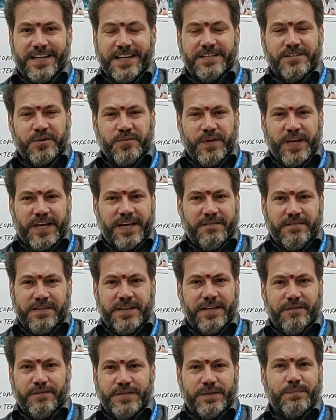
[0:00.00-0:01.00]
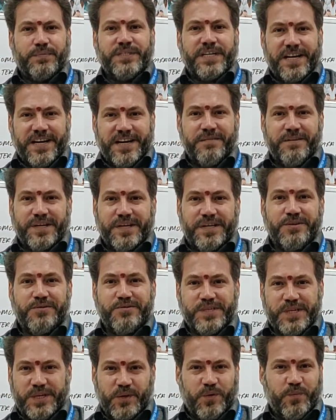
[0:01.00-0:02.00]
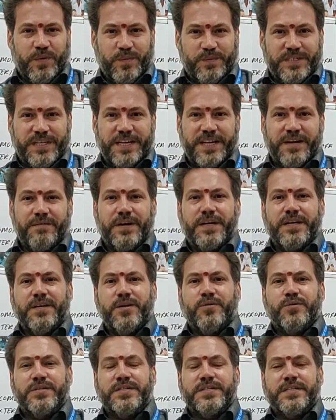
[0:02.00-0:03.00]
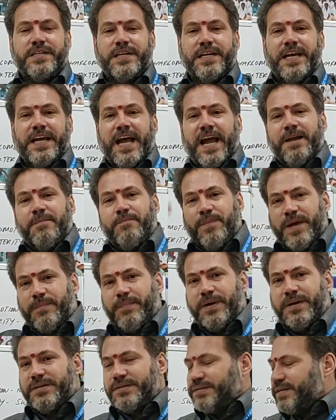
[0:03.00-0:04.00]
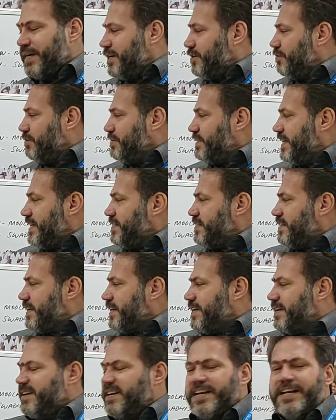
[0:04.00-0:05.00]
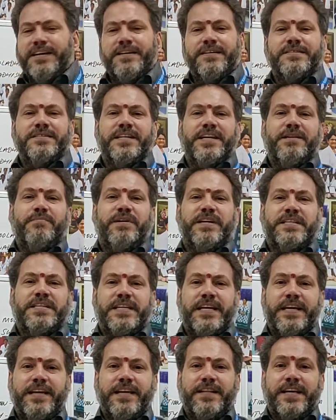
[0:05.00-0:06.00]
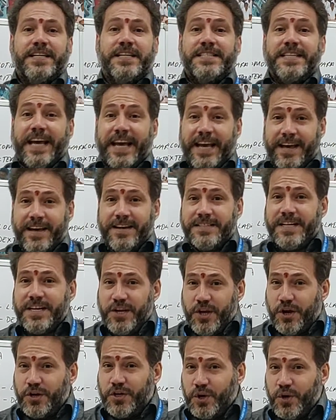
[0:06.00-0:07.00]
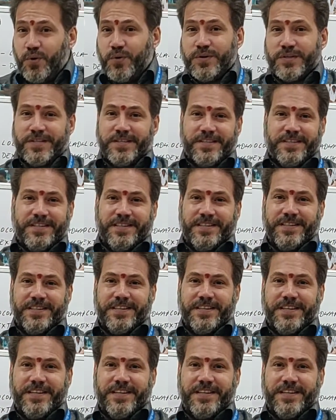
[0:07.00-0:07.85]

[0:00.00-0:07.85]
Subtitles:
So we have the different Prana Vayus and Upaprana Vayus. And people try to translate it literally by saying there's air in your toes.